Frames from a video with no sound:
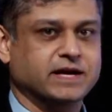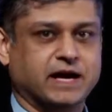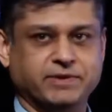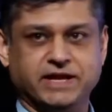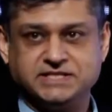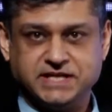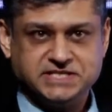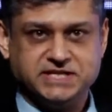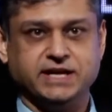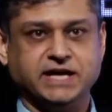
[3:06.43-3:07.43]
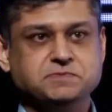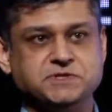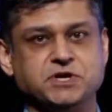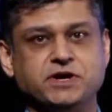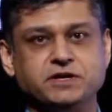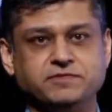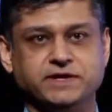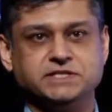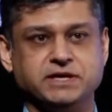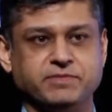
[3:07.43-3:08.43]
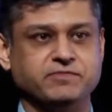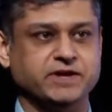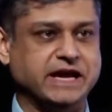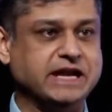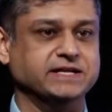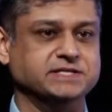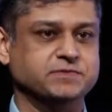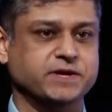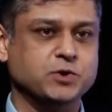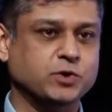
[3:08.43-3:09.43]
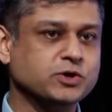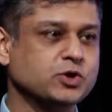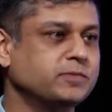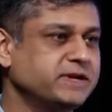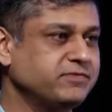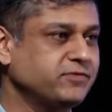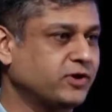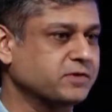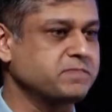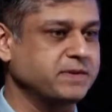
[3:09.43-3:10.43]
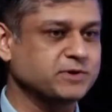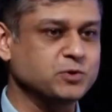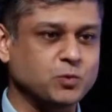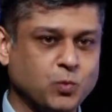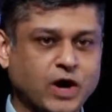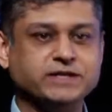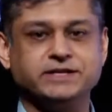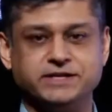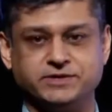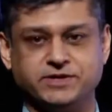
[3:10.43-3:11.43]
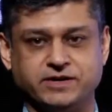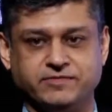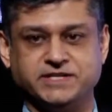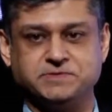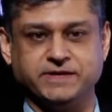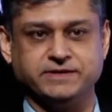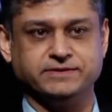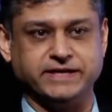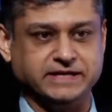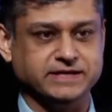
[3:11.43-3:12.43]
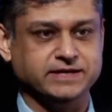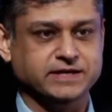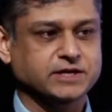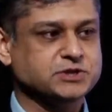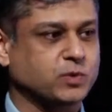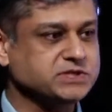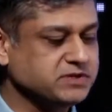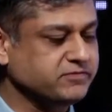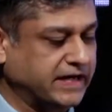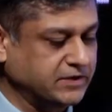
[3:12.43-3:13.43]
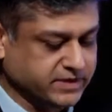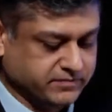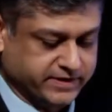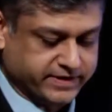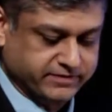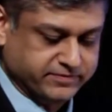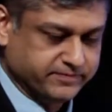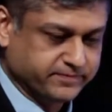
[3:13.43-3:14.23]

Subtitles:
I mean, I see a large majority of us, we're Indians. We're known globally for people who want a return on investment, right? So what's the value that we drive?